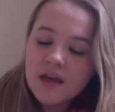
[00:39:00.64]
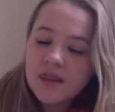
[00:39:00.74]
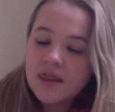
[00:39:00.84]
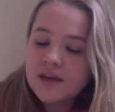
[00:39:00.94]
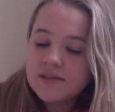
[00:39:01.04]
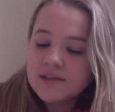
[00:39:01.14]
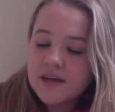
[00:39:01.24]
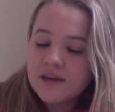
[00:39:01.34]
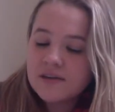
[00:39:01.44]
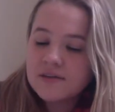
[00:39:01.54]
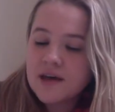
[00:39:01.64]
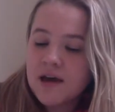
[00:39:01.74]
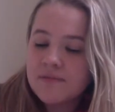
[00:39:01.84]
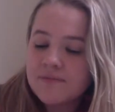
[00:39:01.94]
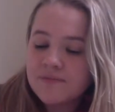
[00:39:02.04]
This is
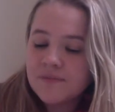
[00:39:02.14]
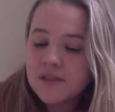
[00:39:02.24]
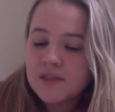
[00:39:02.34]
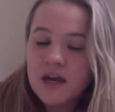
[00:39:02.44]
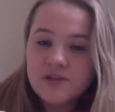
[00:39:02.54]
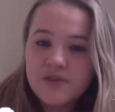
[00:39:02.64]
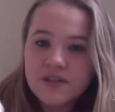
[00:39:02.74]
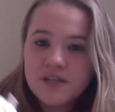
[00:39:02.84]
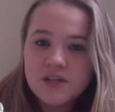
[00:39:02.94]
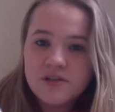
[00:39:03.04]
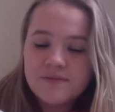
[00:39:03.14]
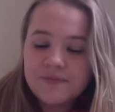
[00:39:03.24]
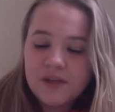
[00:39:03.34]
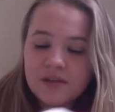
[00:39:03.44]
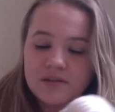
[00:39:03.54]
Tosh Vintage.
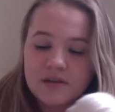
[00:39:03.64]
It's